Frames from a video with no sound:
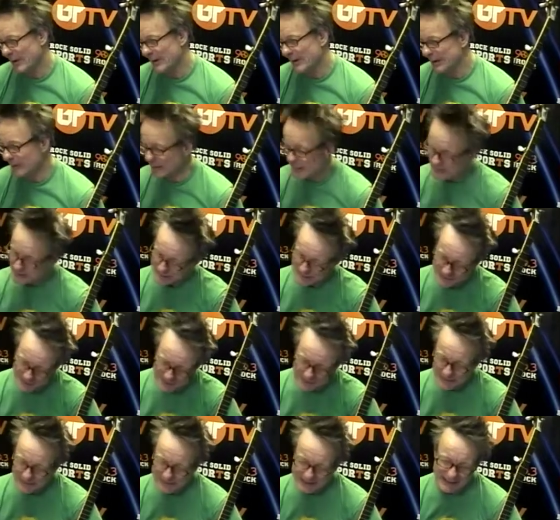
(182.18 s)
in unison, and
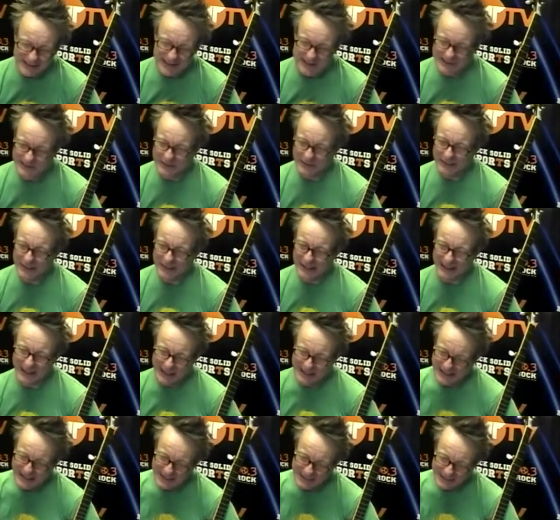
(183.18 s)
different things,
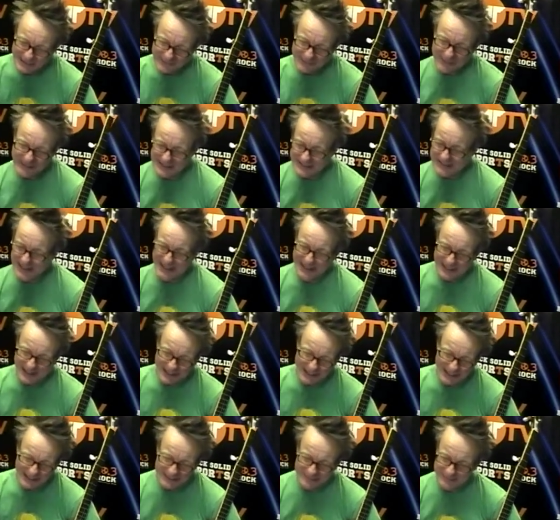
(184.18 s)
everything's got,
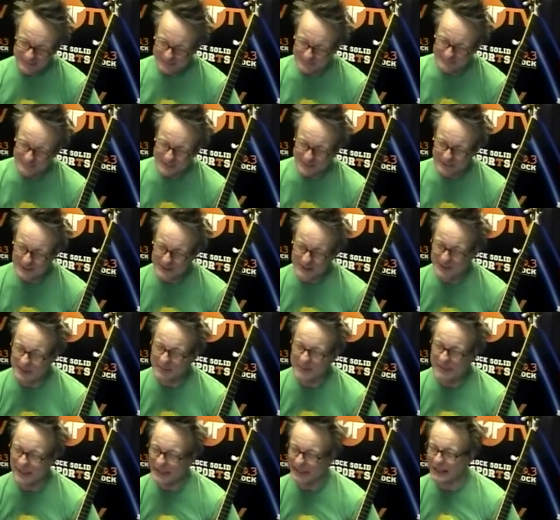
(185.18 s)
like, a little
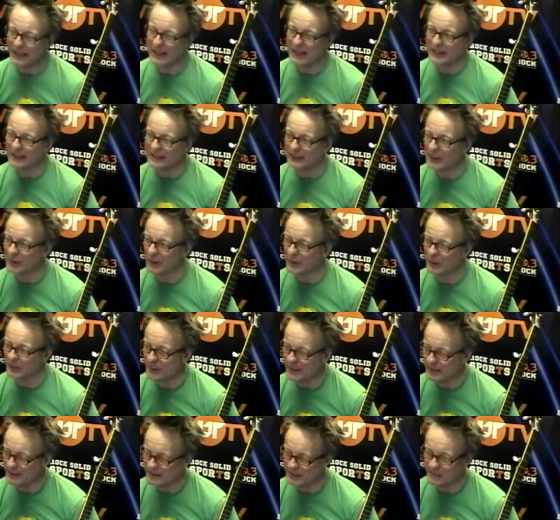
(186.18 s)
something you kind of got to deal with
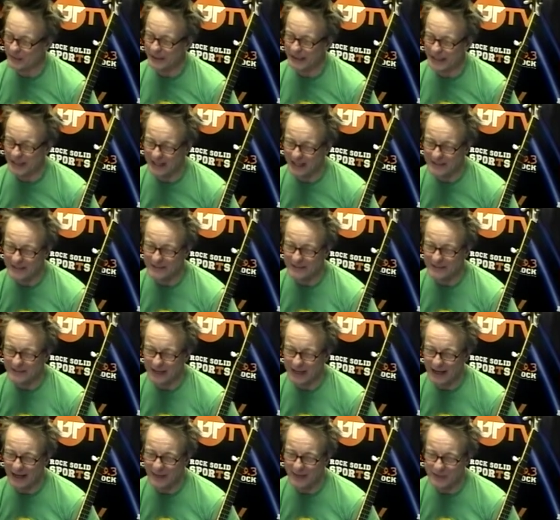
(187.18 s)
based on the mechanics of
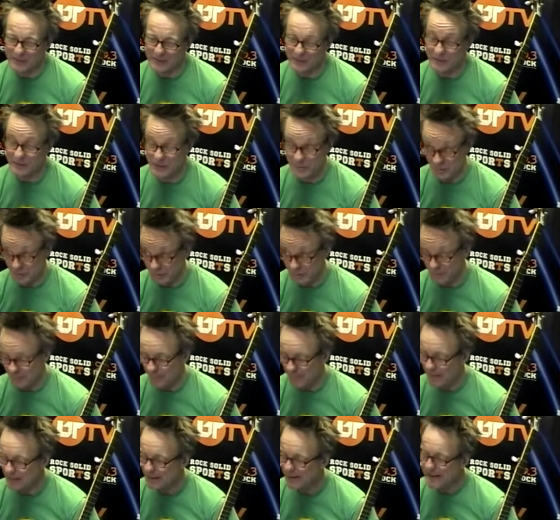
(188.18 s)
how the instrument is built.
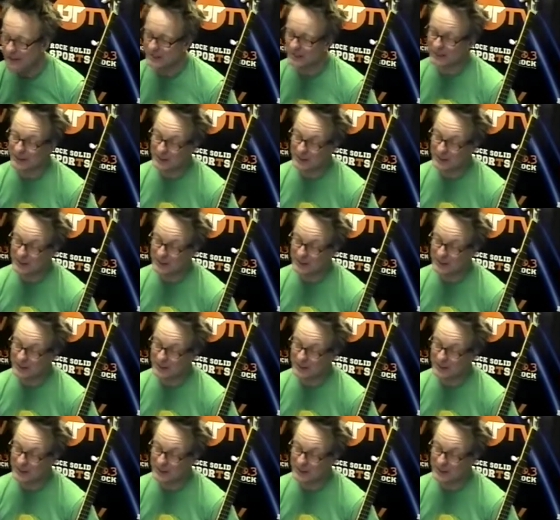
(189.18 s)
So I